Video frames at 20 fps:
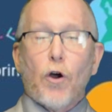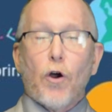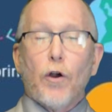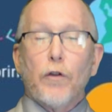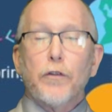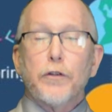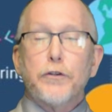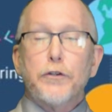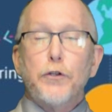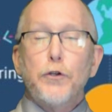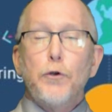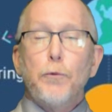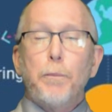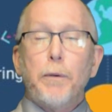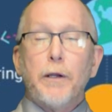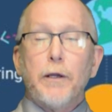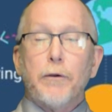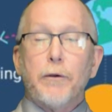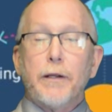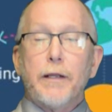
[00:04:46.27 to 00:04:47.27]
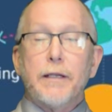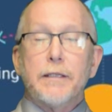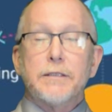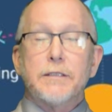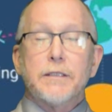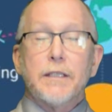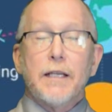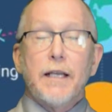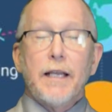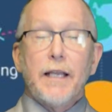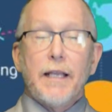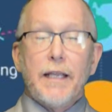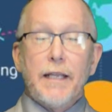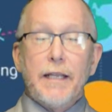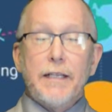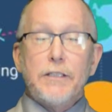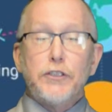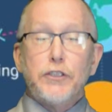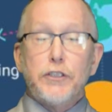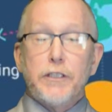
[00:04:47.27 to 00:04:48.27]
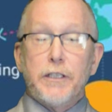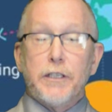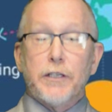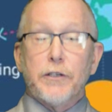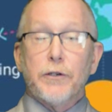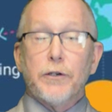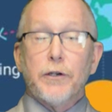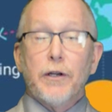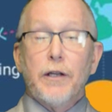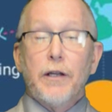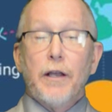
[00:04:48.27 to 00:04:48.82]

are the two periods each year